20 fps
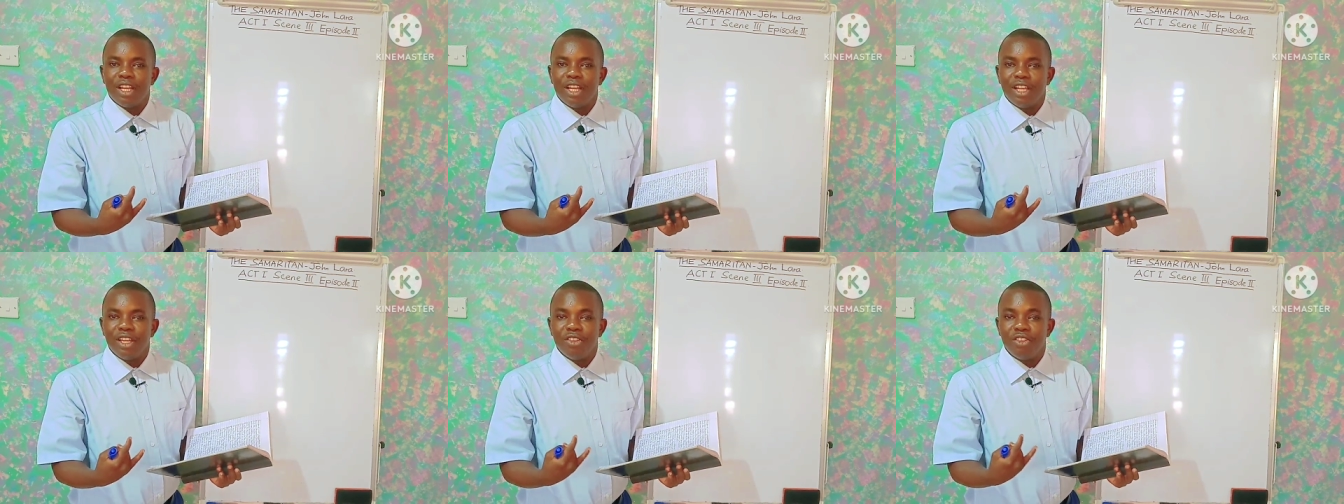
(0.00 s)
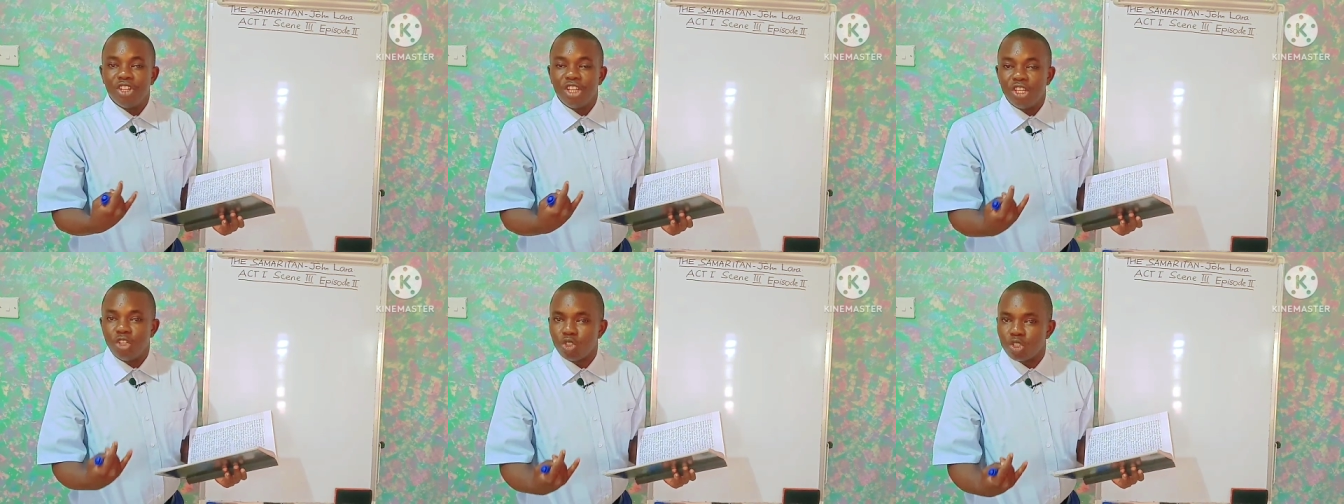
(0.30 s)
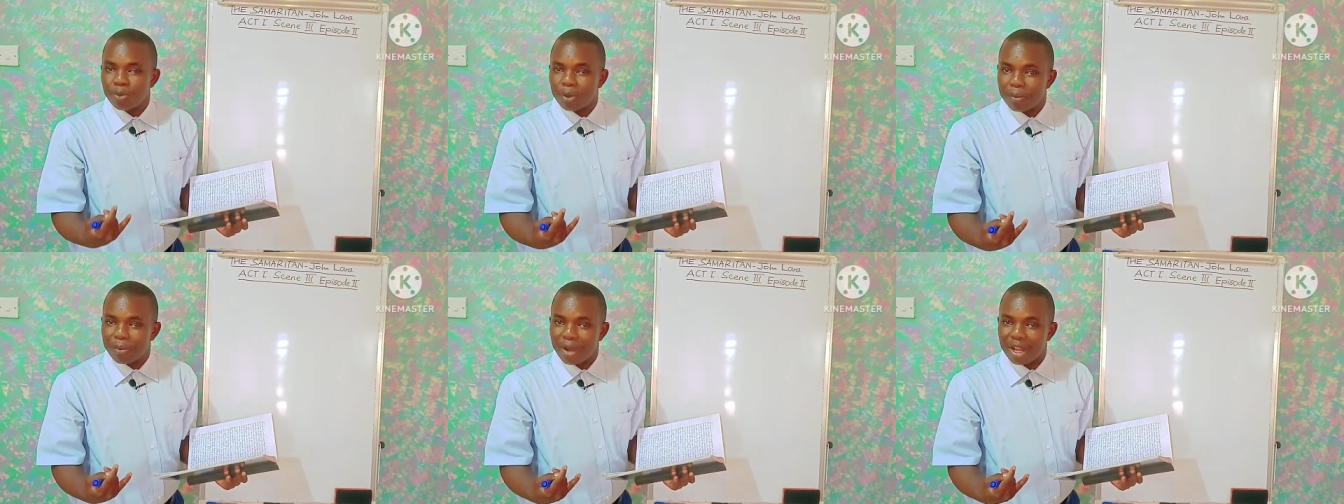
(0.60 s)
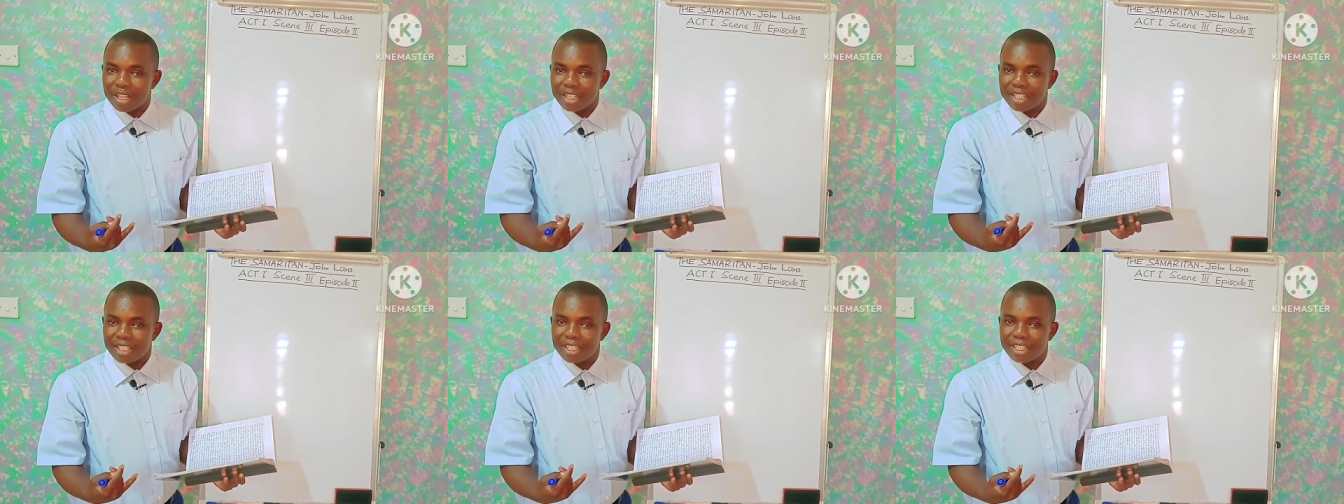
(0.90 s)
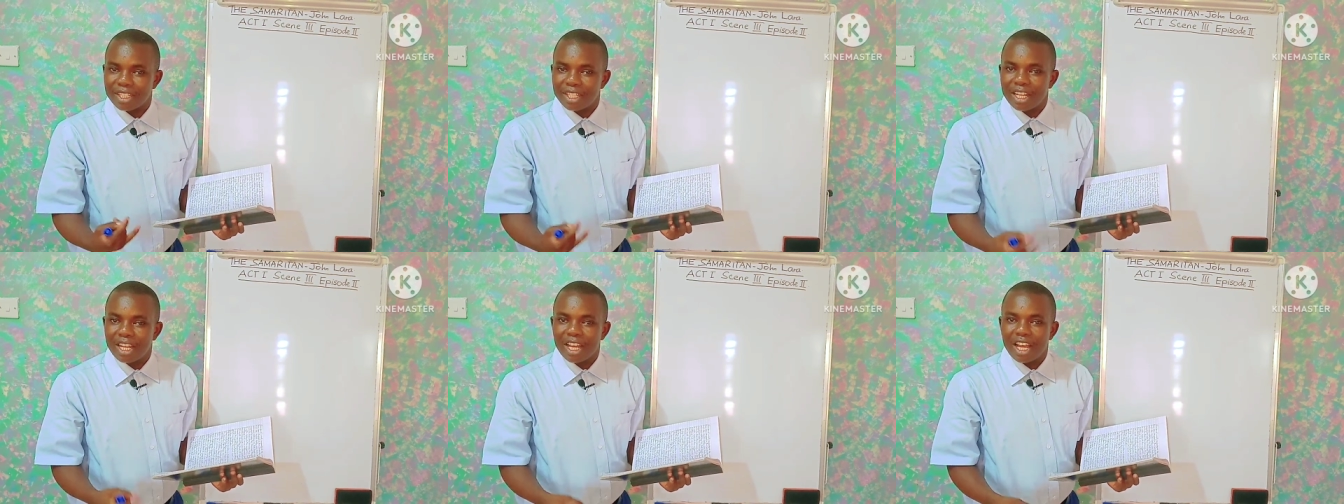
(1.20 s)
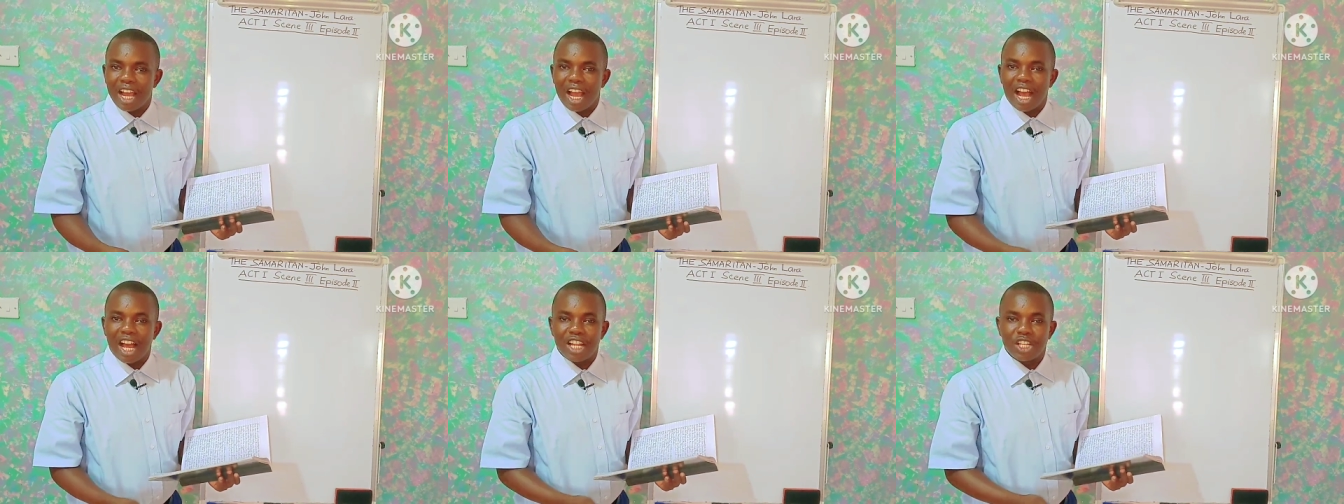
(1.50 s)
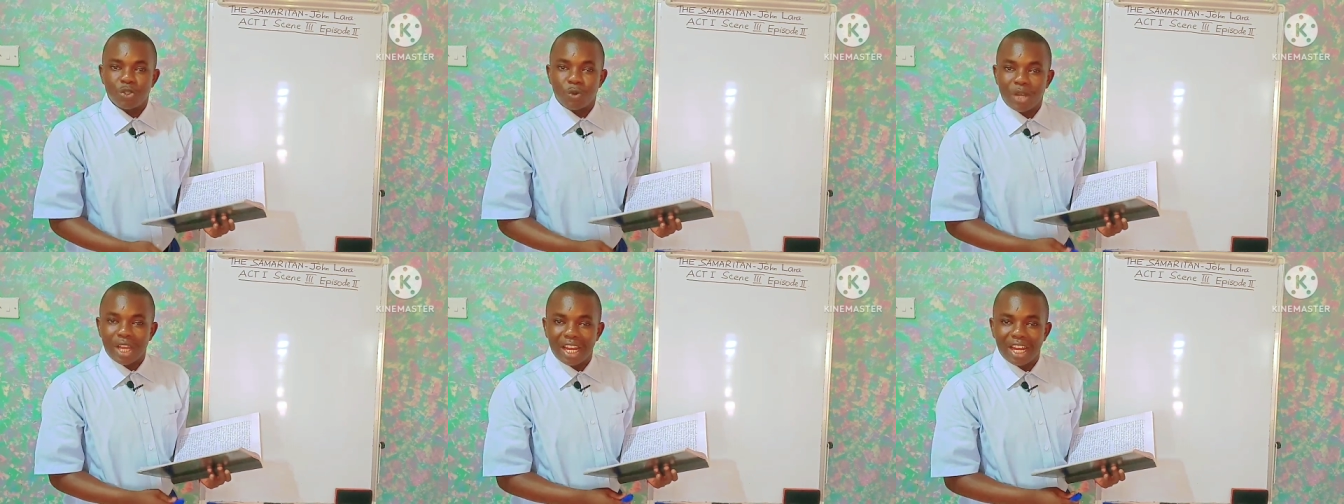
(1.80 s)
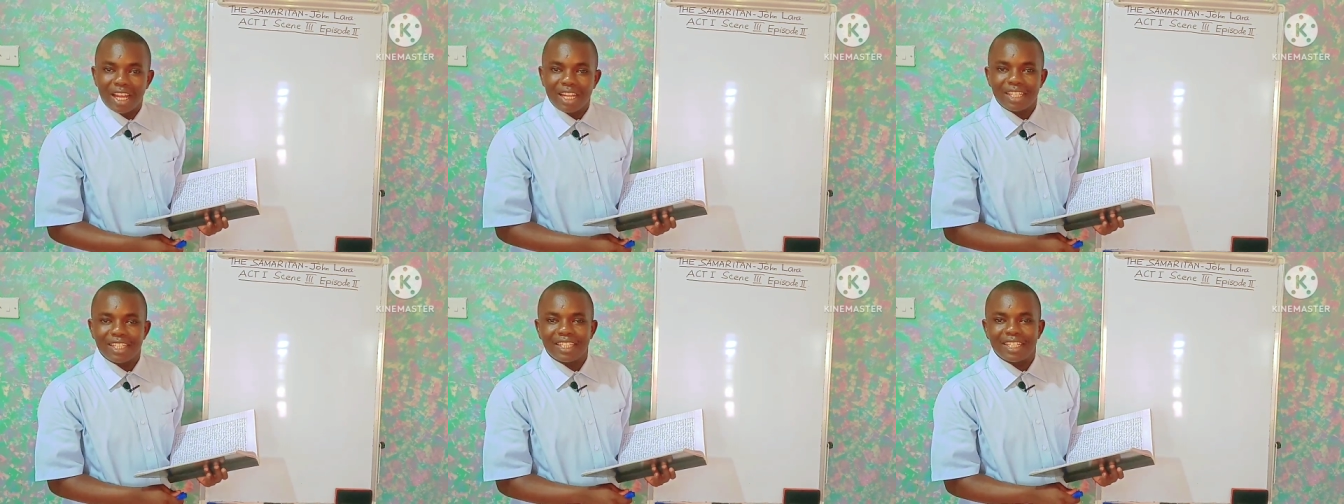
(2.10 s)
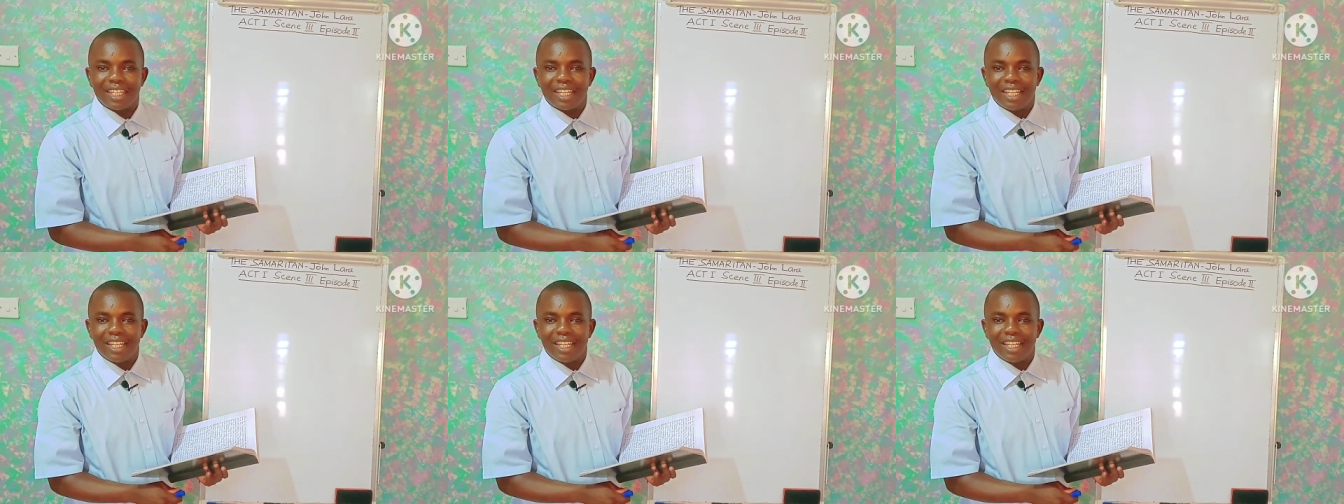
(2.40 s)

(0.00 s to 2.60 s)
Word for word: in the newspapers as well as